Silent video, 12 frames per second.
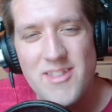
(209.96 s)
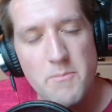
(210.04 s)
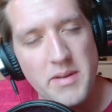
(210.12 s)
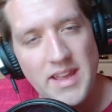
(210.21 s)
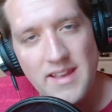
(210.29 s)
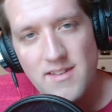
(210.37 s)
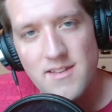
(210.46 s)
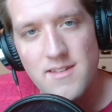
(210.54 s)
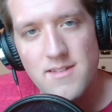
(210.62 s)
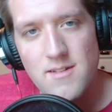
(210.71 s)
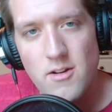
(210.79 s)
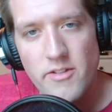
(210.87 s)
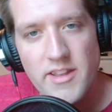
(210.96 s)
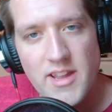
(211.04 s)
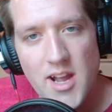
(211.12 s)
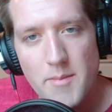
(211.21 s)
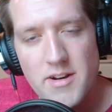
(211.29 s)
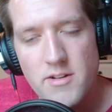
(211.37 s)
the pieces, all the
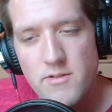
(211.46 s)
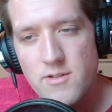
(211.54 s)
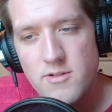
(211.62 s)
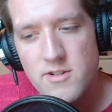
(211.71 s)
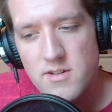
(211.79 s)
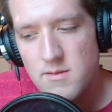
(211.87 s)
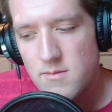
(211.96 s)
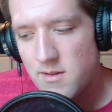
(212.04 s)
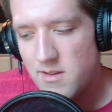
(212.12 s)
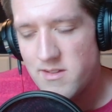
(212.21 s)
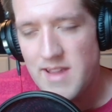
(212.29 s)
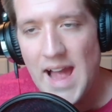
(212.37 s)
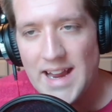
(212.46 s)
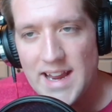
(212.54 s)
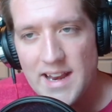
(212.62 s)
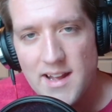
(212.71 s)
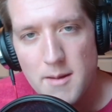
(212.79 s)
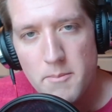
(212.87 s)
dominoes are just
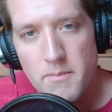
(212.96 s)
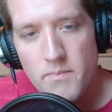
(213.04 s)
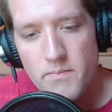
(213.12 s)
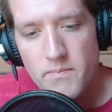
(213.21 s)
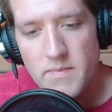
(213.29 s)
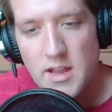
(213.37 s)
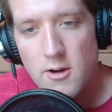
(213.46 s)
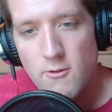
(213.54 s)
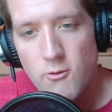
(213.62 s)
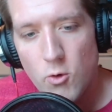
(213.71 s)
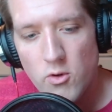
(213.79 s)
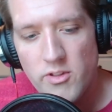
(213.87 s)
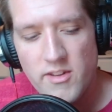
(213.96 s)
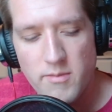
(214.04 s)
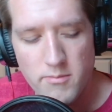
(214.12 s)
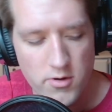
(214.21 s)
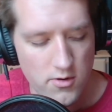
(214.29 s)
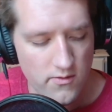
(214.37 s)
stacking up, for
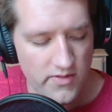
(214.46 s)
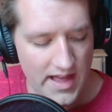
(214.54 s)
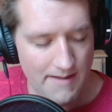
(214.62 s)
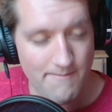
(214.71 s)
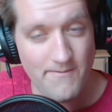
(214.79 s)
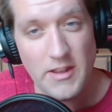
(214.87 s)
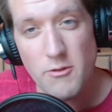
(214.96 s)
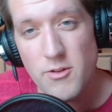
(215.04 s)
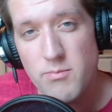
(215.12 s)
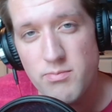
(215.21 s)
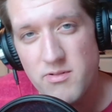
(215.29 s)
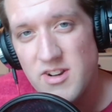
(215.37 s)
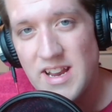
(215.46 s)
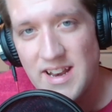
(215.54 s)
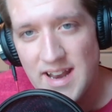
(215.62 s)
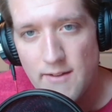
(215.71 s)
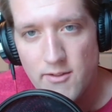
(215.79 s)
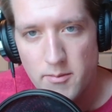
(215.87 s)
this move that feels pretty
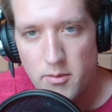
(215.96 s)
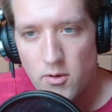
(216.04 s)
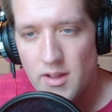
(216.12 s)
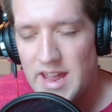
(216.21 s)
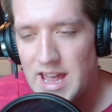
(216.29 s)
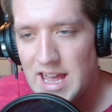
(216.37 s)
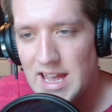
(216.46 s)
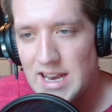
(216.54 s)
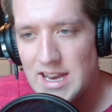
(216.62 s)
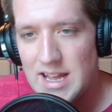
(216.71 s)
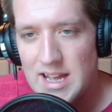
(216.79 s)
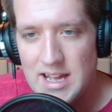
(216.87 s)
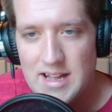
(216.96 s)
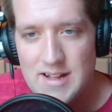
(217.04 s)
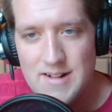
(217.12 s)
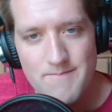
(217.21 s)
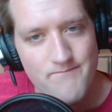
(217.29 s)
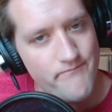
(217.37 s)
inevitable. And
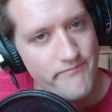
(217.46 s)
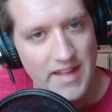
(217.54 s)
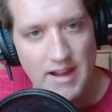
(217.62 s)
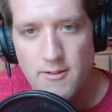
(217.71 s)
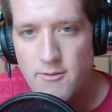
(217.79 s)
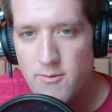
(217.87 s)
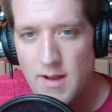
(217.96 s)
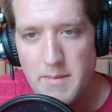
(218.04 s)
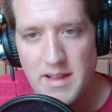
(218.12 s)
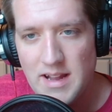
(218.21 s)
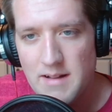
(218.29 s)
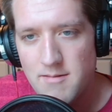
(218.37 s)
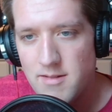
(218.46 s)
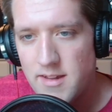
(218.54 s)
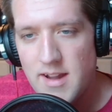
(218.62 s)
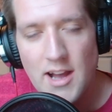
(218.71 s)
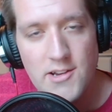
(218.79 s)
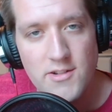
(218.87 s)
I mean, the
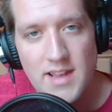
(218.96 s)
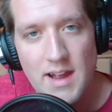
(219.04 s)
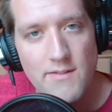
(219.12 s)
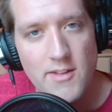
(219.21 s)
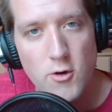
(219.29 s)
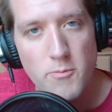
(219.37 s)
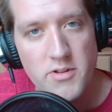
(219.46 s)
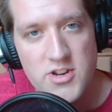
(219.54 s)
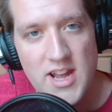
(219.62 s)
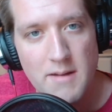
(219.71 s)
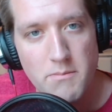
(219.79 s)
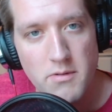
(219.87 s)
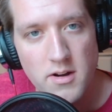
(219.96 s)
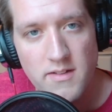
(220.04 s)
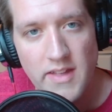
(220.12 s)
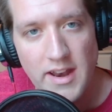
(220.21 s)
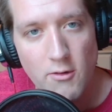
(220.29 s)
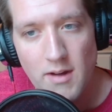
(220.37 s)
Dodgers have the open
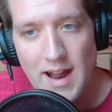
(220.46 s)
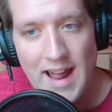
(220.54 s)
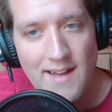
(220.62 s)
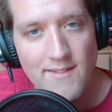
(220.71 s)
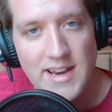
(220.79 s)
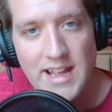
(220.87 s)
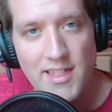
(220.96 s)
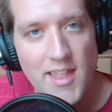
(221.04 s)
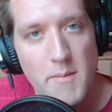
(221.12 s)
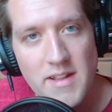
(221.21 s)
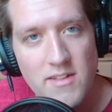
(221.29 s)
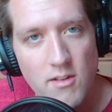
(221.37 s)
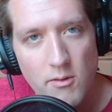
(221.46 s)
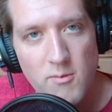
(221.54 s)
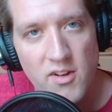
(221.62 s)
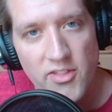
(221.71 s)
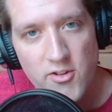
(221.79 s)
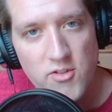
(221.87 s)
checkbook. They don't have any limits on
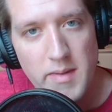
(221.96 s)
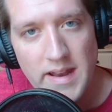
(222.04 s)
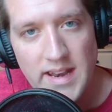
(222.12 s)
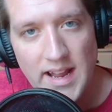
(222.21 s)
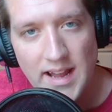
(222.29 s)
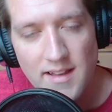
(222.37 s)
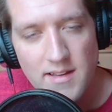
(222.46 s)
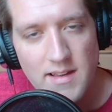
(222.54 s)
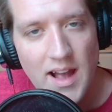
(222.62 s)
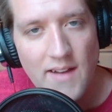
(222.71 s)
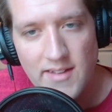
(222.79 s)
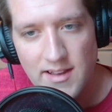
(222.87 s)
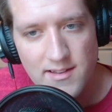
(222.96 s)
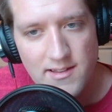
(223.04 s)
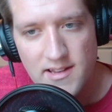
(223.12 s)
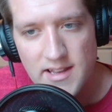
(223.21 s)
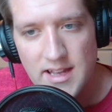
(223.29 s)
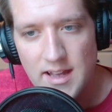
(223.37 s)
what their spending is,
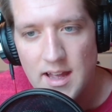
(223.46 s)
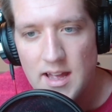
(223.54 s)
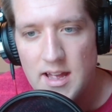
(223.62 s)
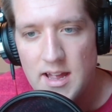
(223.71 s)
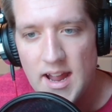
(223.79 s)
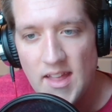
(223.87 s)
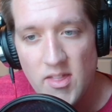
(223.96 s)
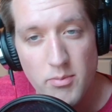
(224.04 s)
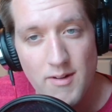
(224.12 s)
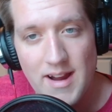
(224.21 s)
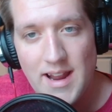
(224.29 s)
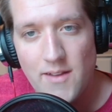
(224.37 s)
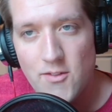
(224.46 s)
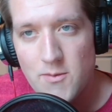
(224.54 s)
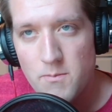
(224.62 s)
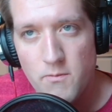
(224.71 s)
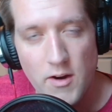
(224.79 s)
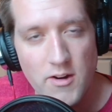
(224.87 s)
obviously. And the
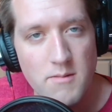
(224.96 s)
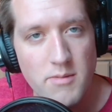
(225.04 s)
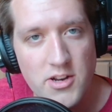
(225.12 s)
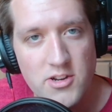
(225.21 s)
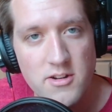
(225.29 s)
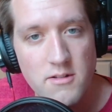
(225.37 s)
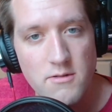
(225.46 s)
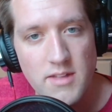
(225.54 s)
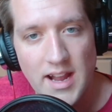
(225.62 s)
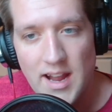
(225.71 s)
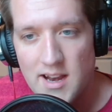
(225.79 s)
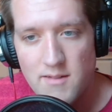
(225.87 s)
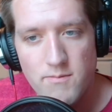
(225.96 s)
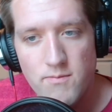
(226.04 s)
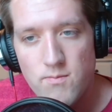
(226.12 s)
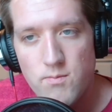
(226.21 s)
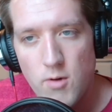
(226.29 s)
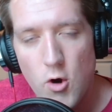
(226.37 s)
Braves very much do. They kind of
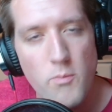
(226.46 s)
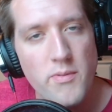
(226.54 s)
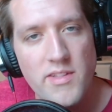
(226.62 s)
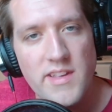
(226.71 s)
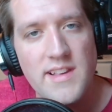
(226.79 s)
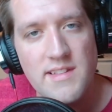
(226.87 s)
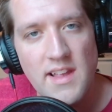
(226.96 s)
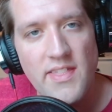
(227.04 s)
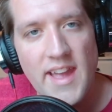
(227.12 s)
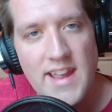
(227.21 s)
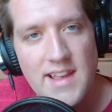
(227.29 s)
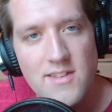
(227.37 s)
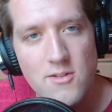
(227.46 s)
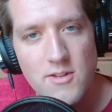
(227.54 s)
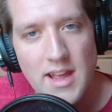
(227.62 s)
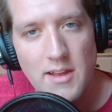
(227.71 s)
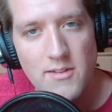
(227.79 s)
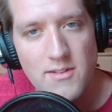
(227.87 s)
openly said that
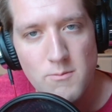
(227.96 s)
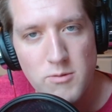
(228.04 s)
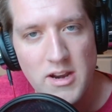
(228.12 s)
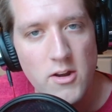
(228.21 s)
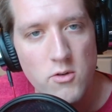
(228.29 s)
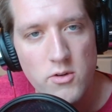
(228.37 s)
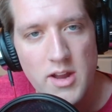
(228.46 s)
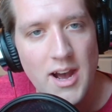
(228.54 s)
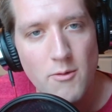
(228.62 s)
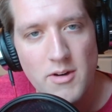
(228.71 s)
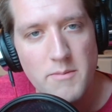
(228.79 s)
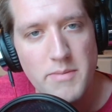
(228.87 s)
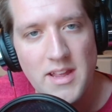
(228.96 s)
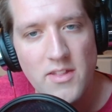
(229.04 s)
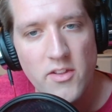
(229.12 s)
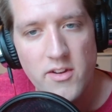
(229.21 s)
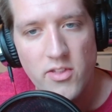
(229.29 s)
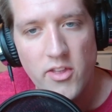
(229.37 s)
yesterday, is we do not want to be
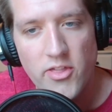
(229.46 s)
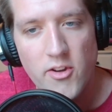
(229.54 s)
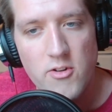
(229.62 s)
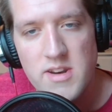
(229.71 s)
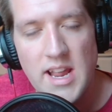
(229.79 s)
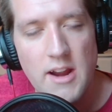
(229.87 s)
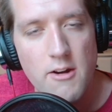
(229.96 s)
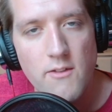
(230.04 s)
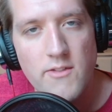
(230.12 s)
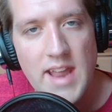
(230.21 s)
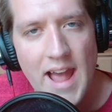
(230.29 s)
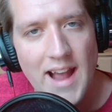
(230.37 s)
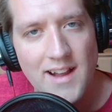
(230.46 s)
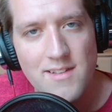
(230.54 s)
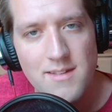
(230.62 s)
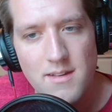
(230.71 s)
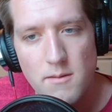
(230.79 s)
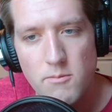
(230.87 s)
into the third tier of
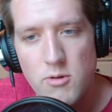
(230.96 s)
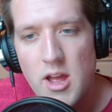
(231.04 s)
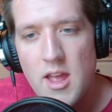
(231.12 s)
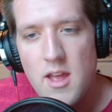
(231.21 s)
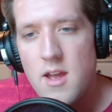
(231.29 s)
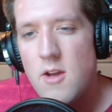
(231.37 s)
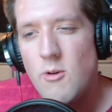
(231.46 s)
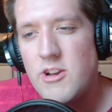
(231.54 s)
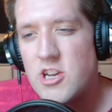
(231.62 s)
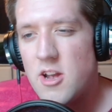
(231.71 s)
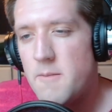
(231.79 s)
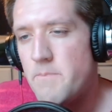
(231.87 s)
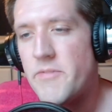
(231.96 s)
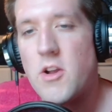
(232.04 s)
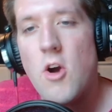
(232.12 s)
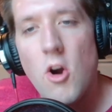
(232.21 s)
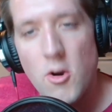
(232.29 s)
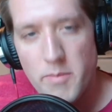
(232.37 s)
tax, which
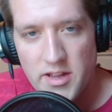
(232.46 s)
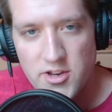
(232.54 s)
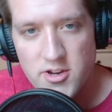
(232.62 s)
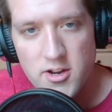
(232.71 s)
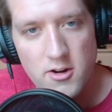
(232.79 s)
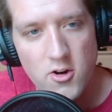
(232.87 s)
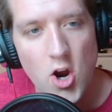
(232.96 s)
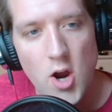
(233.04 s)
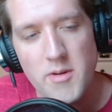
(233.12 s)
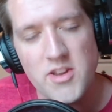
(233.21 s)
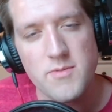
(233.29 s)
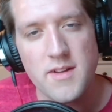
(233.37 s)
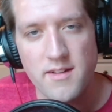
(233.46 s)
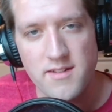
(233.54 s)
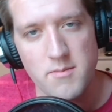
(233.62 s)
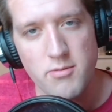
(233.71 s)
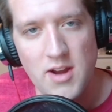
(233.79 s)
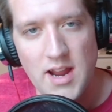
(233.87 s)
garbage,
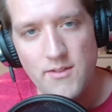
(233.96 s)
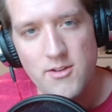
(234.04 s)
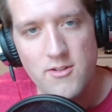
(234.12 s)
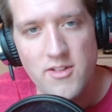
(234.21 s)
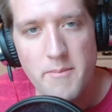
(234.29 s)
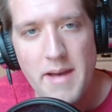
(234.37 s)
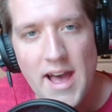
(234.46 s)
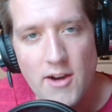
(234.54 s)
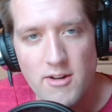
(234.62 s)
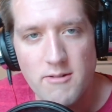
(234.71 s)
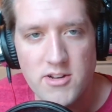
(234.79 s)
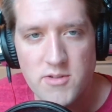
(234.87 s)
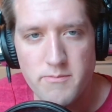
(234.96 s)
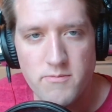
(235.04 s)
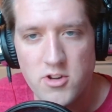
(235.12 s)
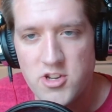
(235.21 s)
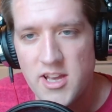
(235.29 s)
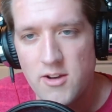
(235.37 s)
because the Braves are in the Battery, which
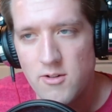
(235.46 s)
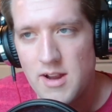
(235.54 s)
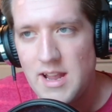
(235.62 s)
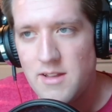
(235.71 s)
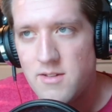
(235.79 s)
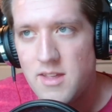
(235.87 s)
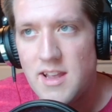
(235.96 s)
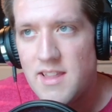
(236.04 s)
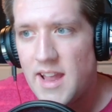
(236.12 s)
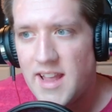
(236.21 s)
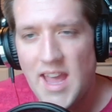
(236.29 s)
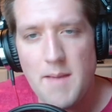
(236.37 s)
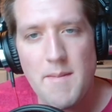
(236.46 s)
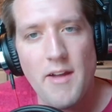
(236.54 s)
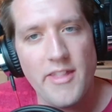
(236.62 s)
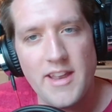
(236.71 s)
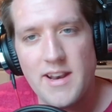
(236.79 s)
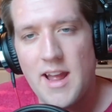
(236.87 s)
generates, it like came
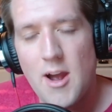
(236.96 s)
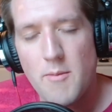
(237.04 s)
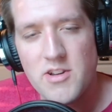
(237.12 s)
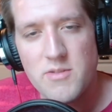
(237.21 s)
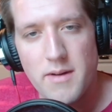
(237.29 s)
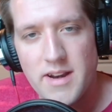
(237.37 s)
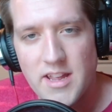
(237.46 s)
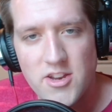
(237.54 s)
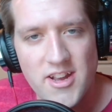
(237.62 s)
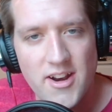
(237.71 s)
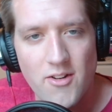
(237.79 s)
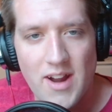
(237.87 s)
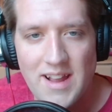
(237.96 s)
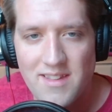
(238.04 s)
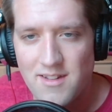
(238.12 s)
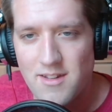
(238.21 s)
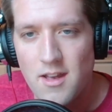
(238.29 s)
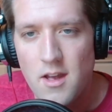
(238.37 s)
out that how much money it
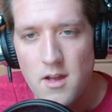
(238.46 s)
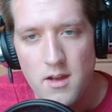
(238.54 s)
generates. It's